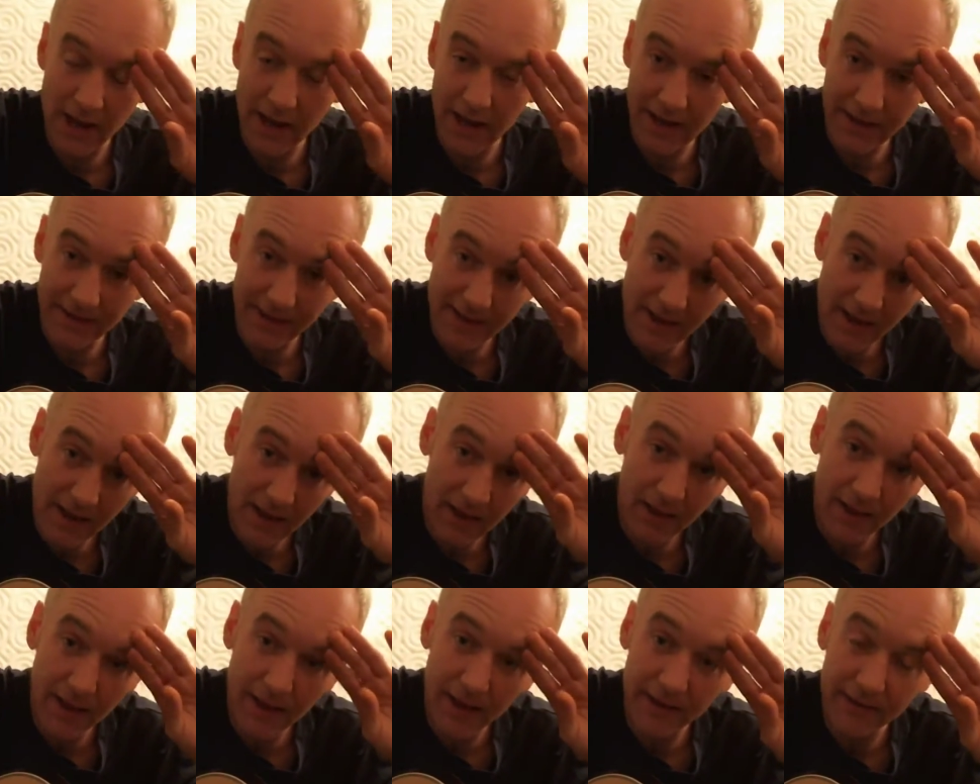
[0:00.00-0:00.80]
I had the
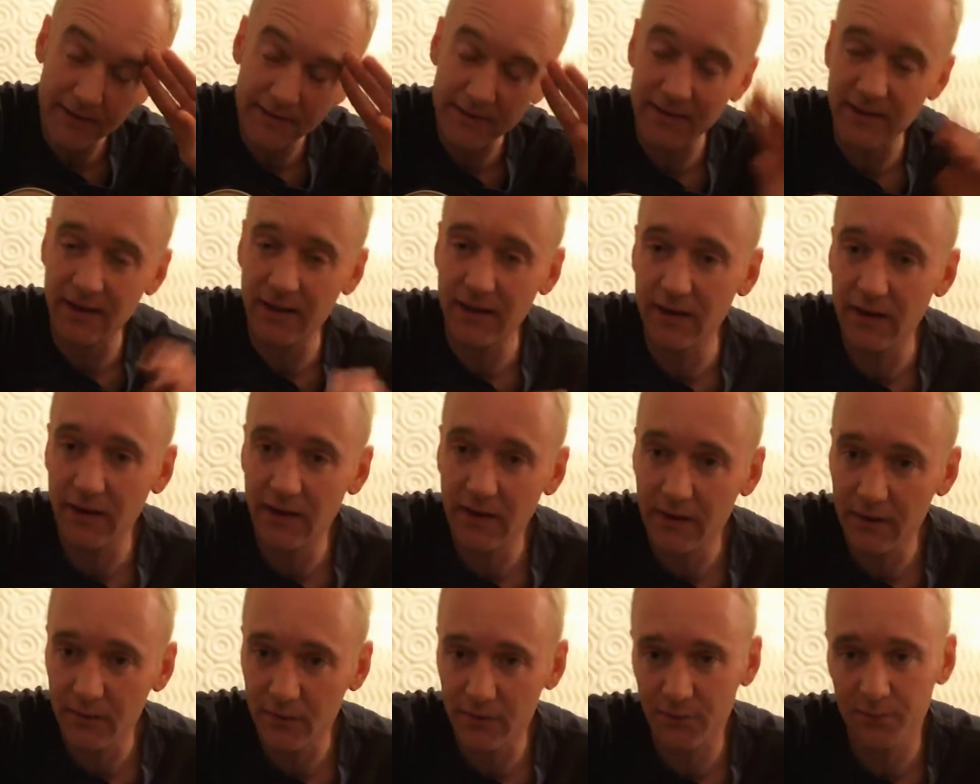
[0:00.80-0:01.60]
LS and
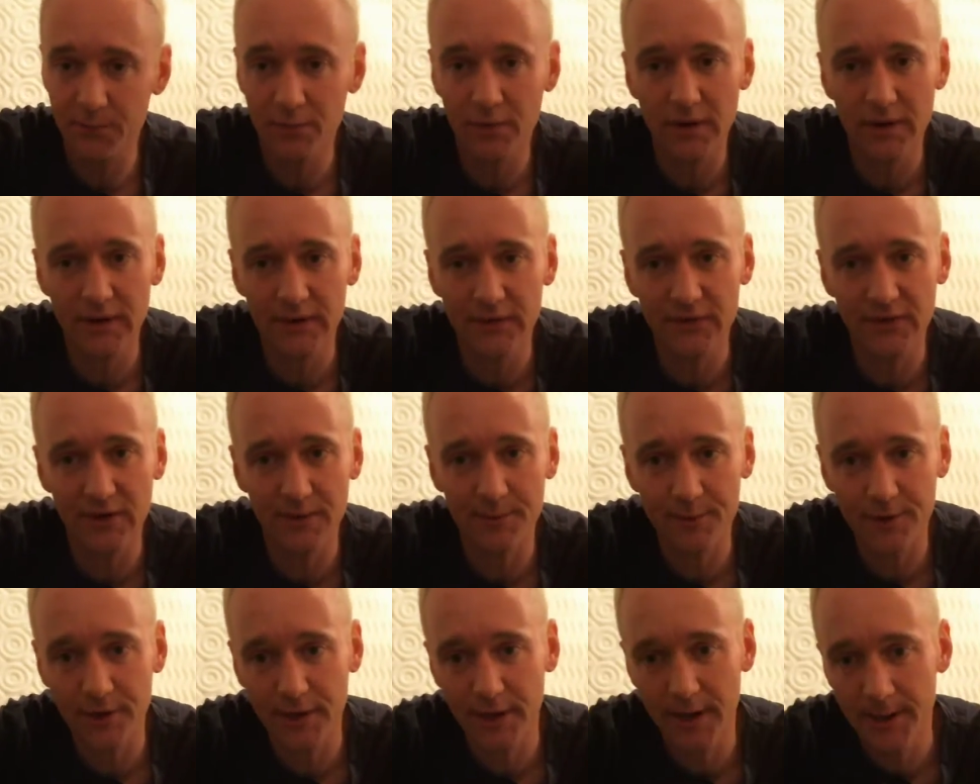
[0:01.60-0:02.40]
it was pretty
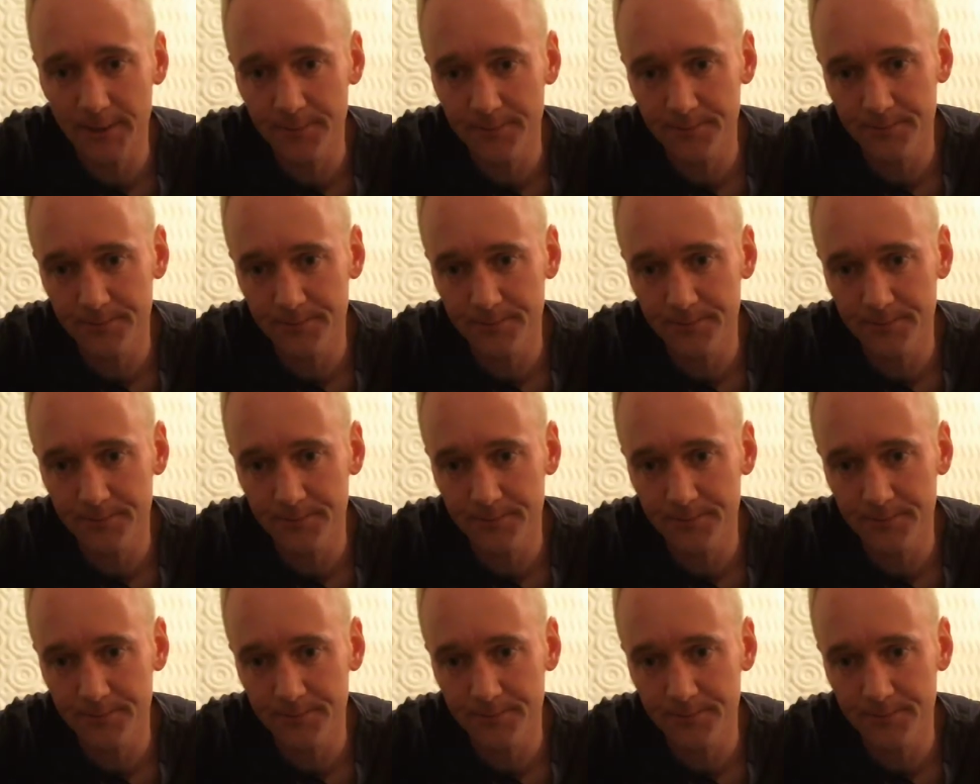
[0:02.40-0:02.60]
shimmery.